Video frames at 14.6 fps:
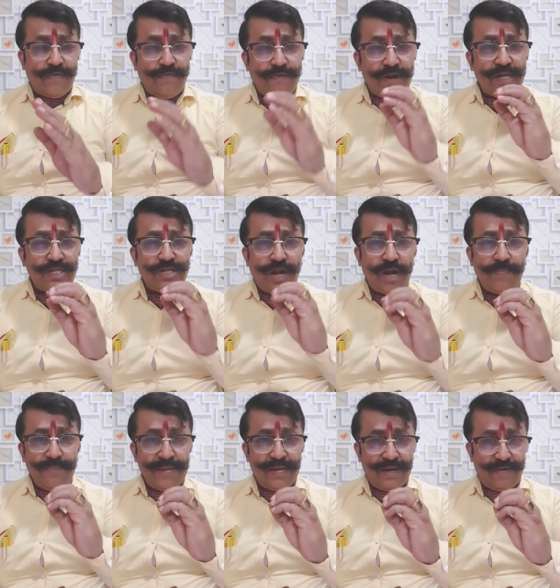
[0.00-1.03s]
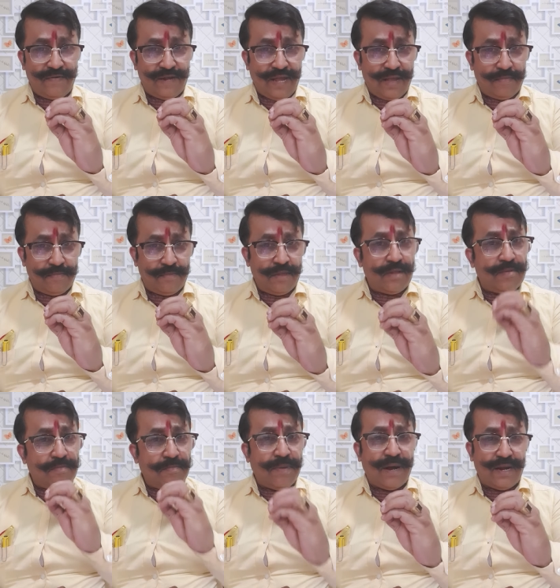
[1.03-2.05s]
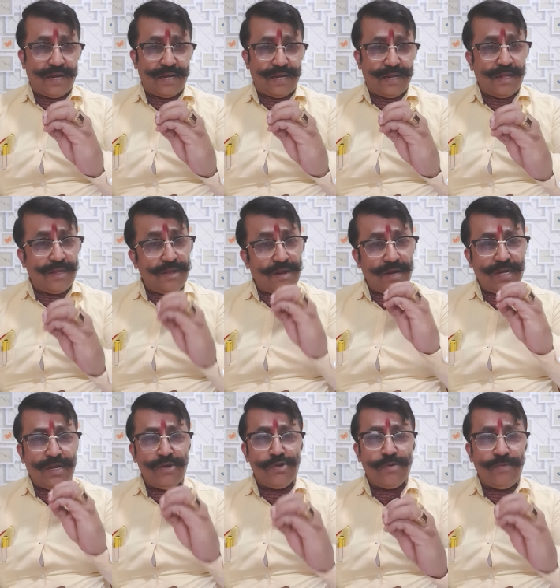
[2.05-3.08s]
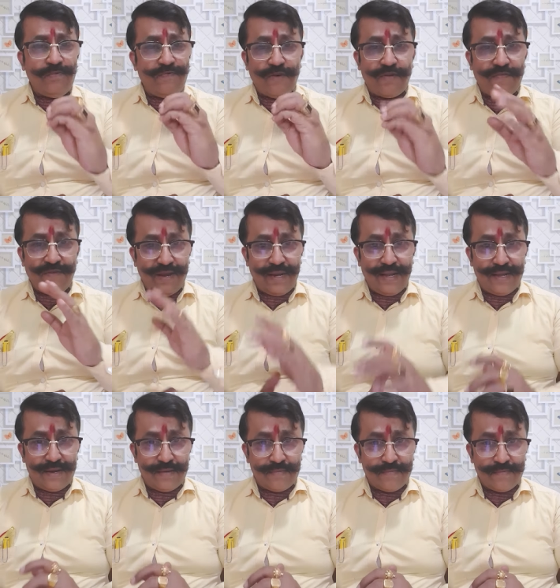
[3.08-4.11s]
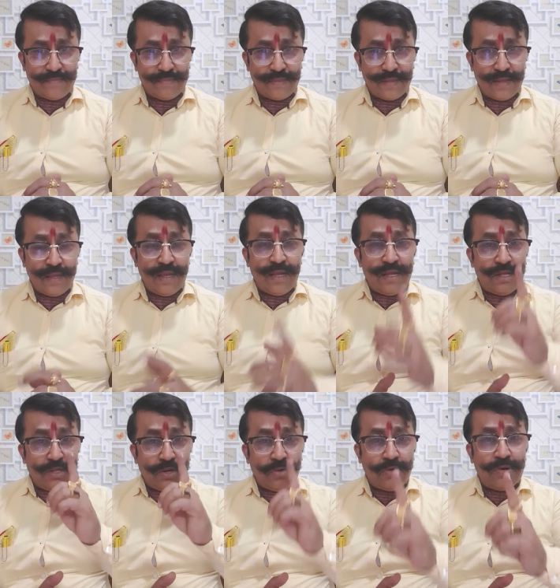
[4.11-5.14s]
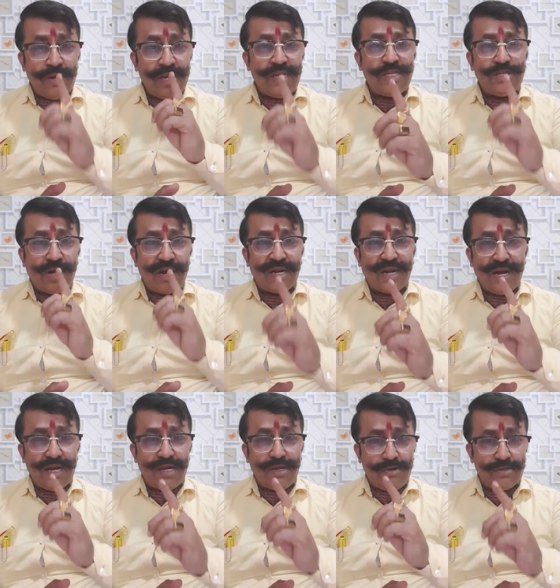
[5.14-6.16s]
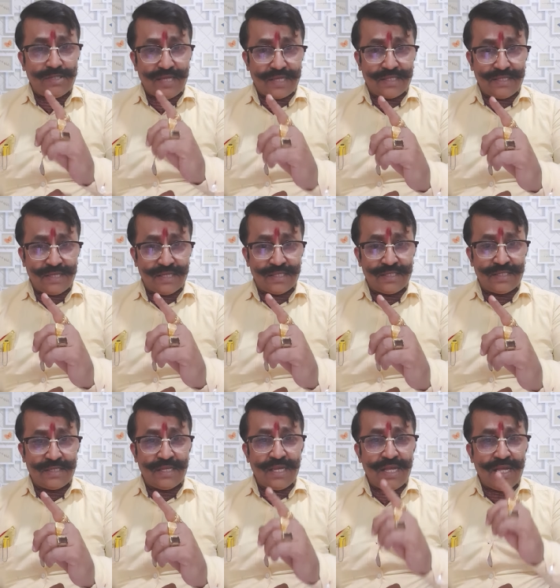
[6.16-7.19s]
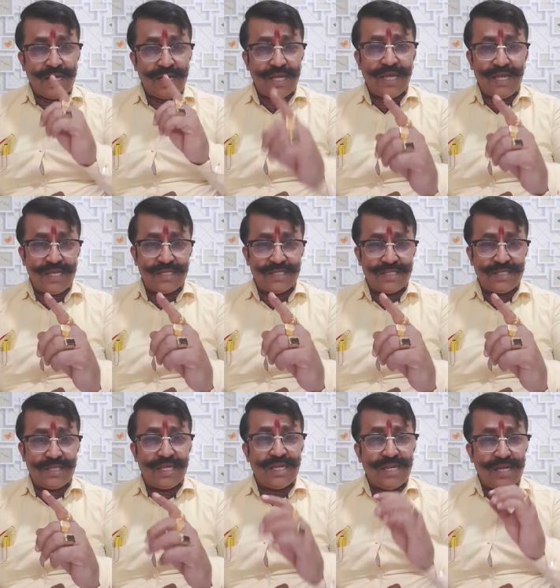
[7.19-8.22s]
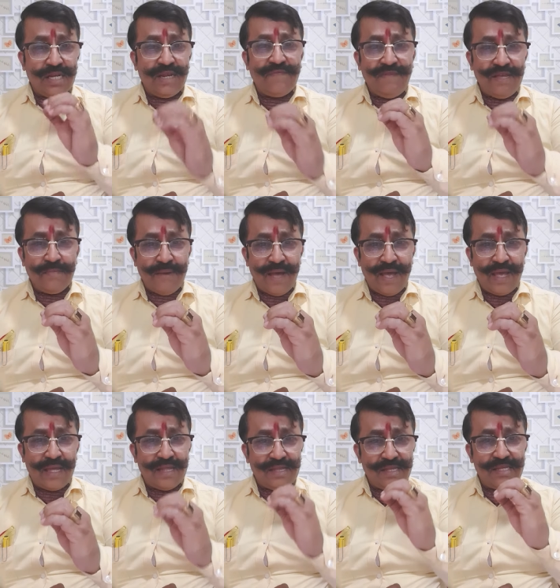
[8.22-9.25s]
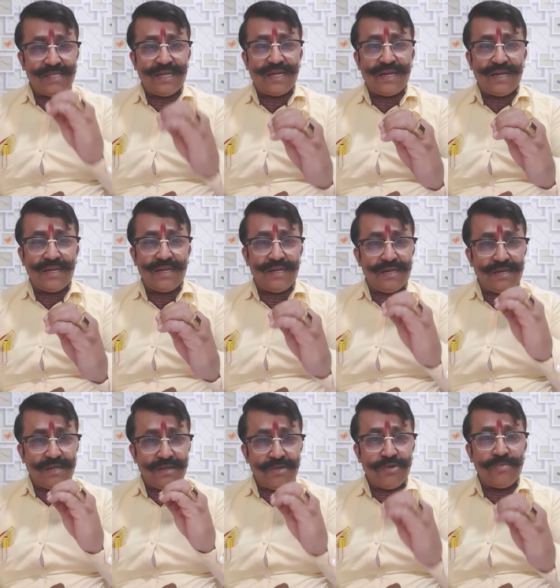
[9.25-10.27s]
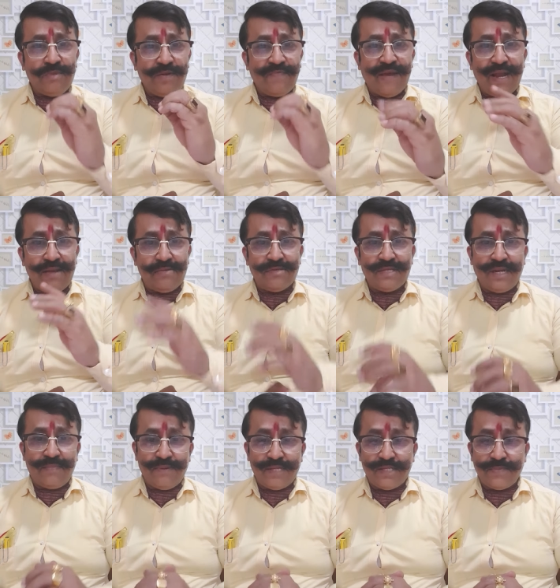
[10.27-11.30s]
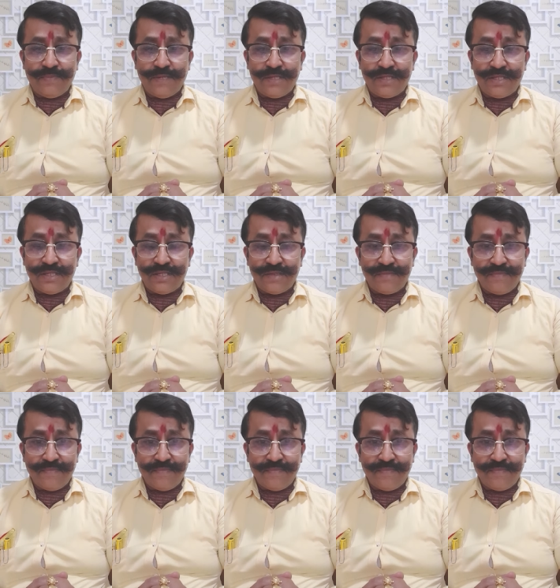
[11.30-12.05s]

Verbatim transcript: for a short period of time, but you are doomed for failure. The only shortcut to success is living by these eternal human values and principles.